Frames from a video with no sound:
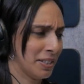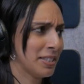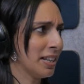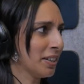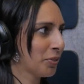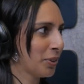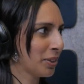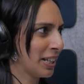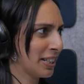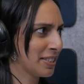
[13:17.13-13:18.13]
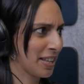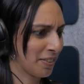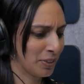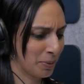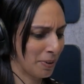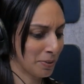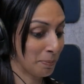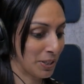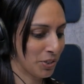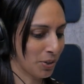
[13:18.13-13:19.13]
basic for grade 7 to me. I
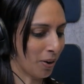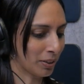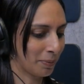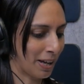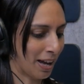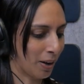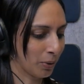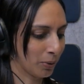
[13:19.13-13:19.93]
was a bit shocked by